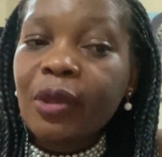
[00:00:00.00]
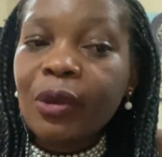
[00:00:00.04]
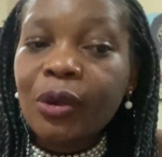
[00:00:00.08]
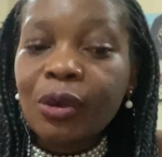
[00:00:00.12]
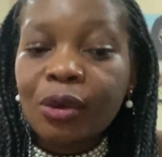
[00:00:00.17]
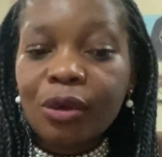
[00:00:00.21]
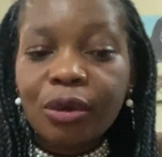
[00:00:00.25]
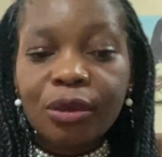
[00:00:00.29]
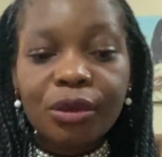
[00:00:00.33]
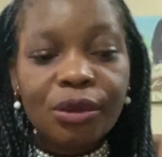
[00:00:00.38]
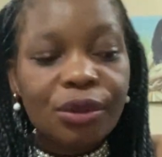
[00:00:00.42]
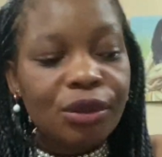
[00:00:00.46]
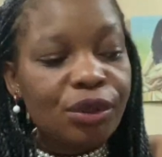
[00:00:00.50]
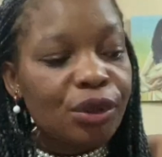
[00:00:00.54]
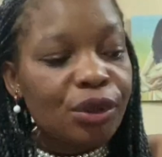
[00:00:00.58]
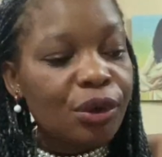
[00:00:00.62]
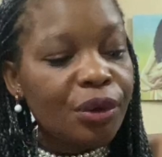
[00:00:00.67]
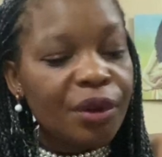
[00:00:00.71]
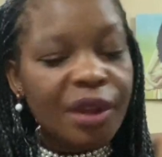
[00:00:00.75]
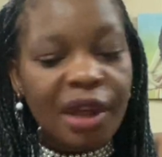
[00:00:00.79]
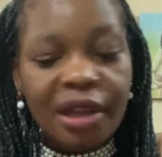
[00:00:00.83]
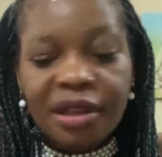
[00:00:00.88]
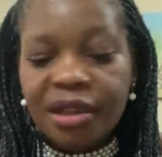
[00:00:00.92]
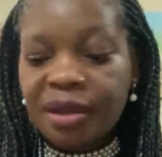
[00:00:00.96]
Oh,
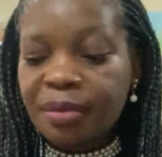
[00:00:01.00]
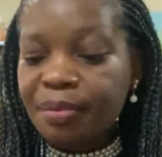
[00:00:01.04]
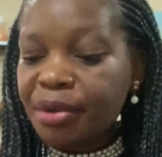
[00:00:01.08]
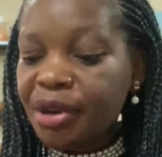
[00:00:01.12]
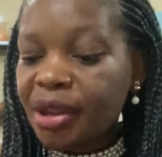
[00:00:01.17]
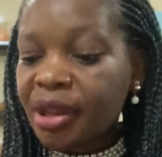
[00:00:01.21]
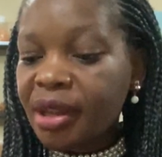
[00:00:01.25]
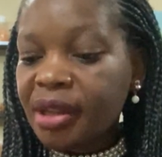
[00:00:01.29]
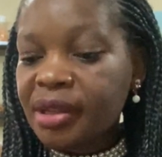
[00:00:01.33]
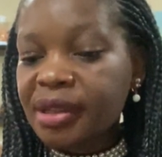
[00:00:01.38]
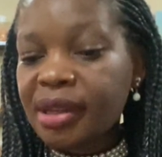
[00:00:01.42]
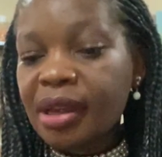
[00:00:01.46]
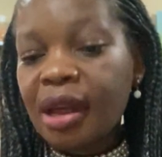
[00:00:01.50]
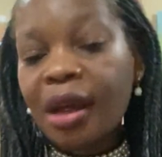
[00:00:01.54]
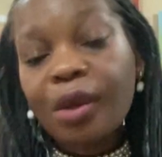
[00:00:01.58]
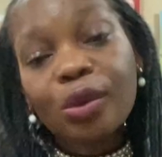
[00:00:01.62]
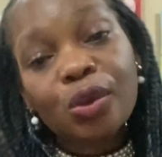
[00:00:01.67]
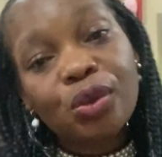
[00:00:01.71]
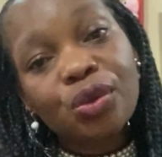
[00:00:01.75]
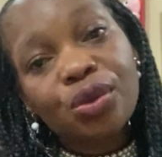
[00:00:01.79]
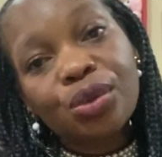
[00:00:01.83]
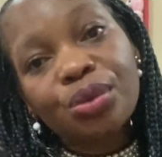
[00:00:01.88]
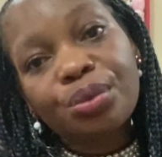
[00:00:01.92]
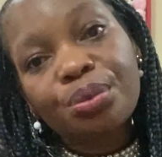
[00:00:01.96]
sorry, I didn't bring it
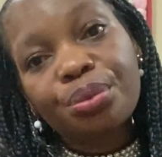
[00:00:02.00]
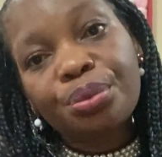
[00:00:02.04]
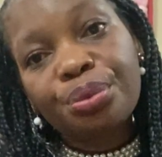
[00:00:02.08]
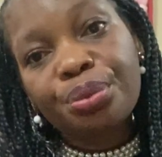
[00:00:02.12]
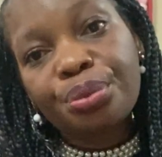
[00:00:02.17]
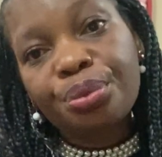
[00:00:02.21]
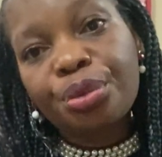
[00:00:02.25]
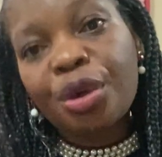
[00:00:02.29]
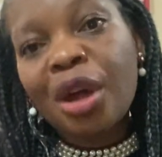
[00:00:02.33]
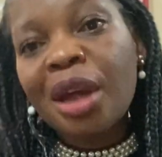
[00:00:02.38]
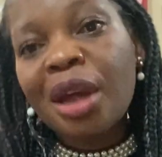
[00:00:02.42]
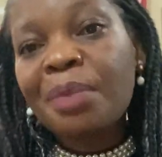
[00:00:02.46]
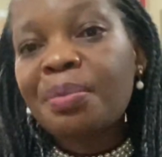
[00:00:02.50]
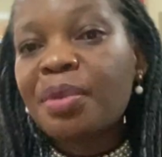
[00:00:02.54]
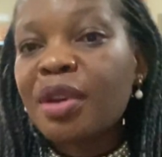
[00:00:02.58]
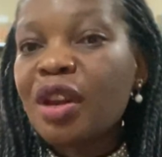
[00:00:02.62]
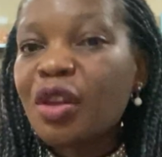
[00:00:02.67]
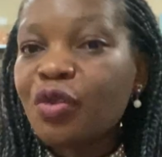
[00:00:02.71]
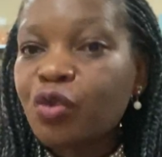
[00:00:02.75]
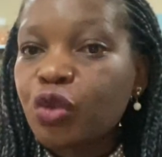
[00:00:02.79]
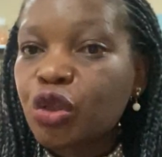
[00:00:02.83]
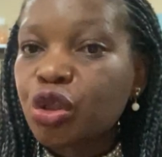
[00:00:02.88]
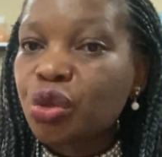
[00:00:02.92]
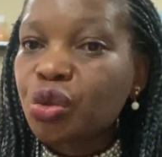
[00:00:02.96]
out. But I
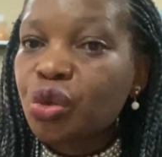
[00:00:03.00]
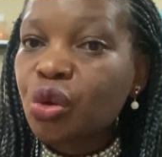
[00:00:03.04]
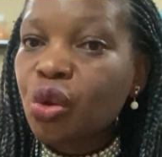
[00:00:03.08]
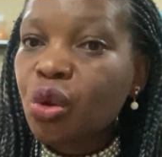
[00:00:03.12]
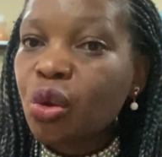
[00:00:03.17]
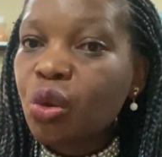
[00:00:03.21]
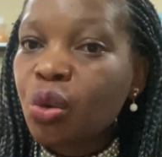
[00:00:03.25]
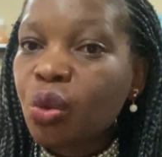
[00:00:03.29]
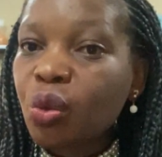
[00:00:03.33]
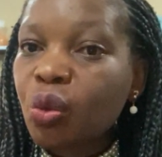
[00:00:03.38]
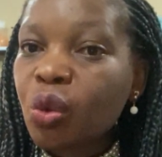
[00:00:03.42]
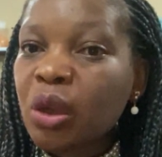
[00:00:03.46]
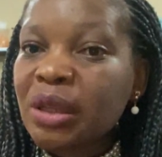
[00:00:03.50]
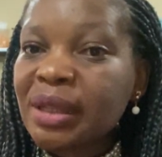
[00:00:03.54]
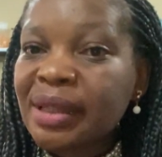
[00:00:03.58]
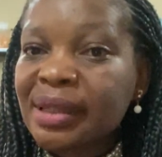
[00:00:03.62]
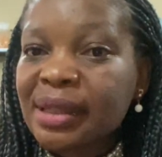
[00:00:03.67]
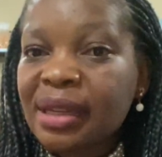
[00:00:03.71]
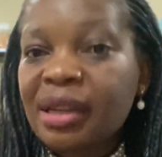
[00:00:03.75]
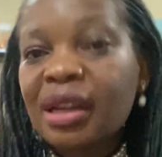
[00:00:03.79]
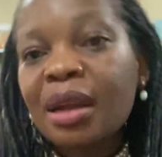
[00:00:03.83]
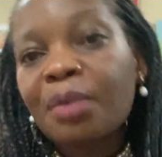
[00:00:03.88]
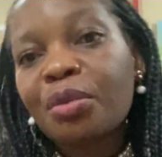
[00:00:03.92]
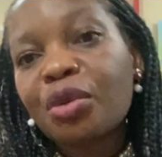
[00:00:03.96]
believe we should know what
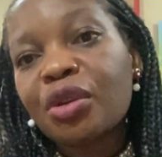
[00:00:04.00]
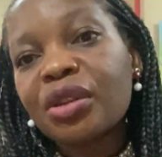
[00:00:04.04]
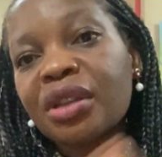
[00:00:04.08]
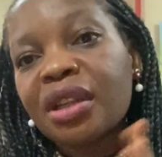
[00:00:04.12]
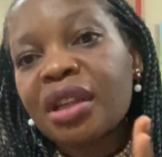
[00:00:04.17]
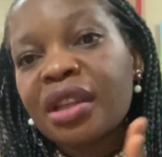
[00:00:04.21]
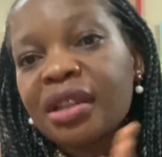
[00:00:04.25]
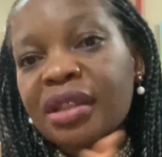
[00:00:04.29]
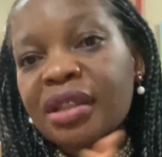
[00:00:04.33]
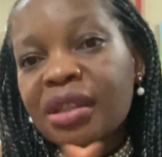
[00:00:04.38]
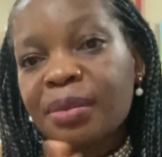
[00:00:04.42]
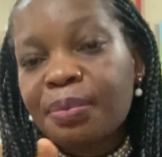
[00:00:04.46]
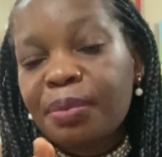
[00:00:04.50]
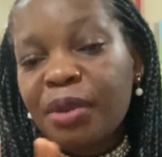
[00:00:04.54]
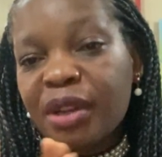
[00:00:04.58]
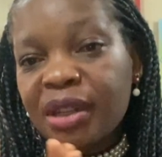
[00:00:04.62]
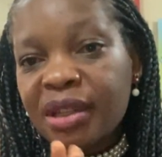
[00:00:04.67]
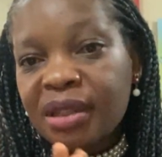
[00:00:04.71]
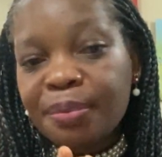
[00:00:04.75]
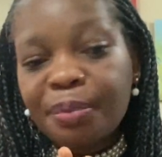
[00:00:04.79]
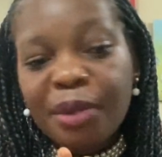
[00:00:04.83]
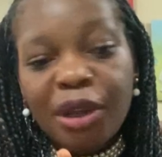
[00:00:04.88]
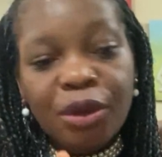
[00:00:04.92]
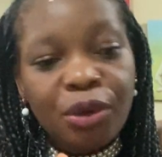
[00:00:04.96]
cinnamon is.
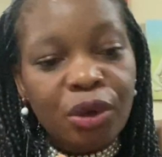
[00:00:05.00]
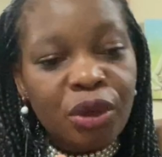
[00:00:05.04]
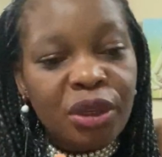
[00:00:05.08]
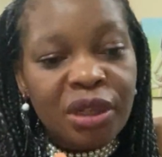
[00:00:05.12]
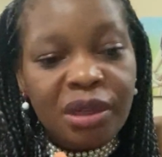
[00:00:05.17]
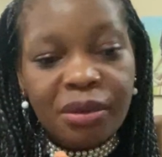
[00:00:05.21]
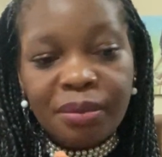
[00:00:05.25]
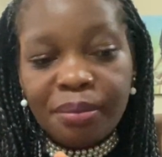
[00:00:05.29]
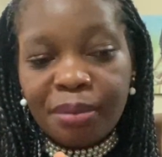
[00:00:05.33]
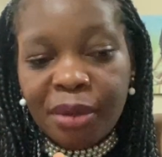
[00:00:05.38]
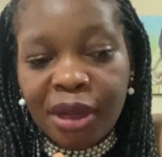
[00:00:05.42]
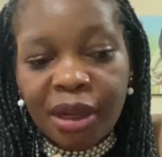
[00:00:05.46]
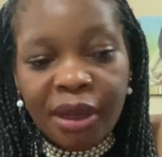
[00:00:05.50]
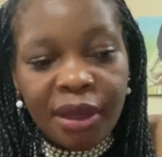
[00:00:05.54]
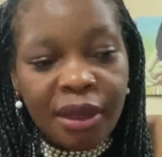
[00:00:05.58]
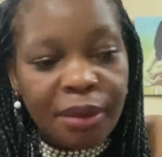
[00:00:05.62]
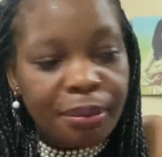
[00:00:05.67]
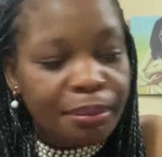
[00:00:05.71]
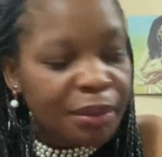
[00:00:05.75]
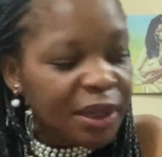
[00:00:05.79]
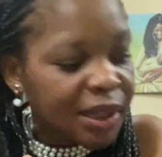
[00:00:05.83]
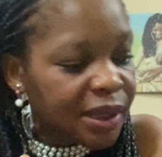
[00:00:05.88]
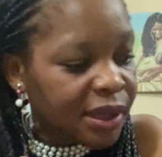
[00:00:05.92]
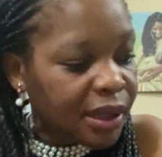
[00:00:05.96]
Please, pardon my
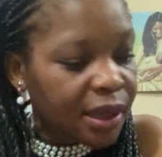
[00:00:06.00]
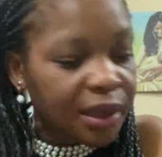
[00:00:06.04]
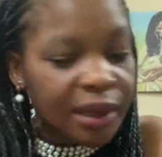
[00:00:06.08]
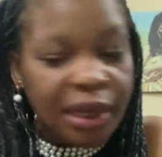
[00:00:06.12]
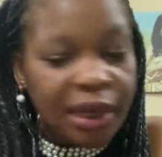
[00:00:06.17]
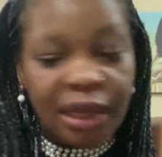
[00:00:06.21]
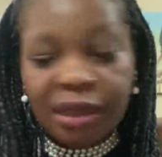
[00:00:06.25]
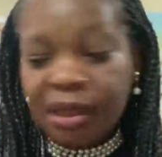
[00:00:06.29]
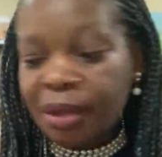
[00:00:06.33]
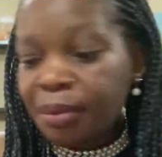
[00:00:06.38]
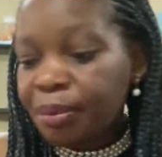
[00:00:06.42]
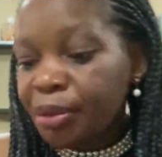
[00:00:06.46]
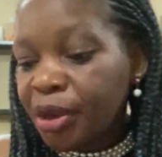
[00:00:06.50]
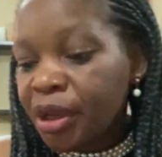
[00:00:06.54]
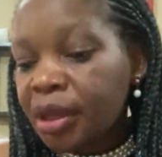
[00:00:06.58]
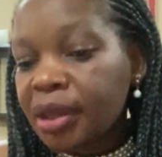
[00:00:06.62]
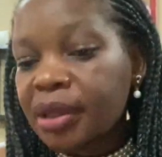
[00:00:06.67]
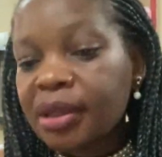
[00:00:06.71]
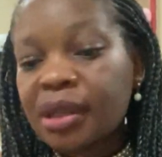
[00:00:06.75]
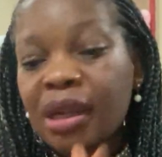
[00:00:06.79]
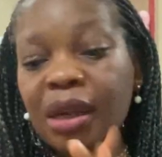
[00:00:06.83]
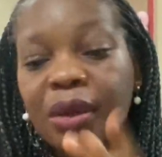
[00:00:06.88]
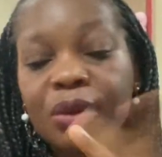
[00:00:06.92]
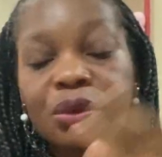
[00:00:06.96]
mistake. I didn't bring
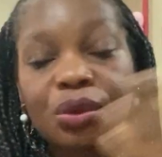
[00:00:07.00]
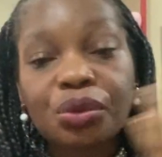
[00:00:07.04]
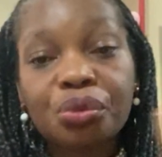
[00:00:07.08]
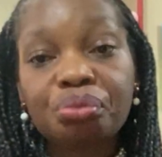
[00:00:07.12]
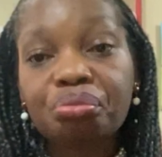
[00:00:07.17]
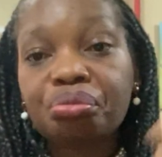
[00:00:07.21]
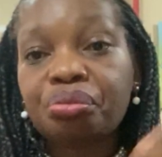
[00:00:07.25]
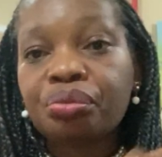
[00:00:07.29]
it out.